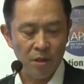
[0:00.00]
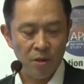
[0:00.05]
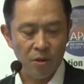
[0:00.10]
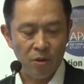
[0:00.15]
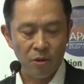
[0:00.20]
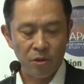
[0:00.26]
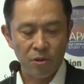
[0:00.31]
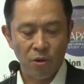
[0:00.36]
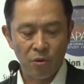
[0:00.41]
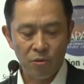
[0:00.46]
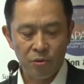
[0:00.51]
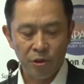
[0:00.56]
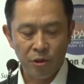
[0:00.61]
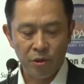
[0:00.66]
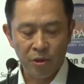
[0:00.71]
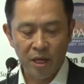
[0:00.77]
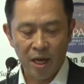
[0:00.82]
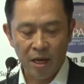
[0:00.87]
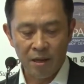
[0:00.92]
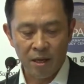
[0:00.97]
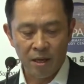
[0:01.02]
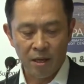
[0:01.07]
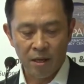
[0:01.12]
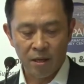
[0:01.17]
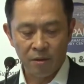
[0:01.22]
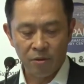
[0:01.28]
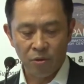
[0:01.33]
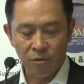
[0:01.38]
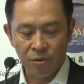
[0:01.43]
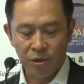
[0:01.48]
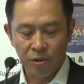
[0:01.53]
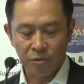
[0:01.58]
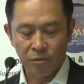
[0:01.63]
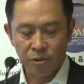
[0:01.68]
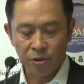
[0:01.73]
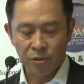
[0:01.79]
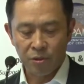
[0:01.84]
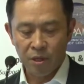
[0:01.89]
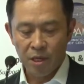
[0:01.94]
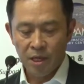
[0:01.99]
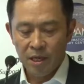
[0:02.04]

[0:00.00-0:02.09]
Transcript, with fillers: or Kokuyo, uh, Kokuyo's,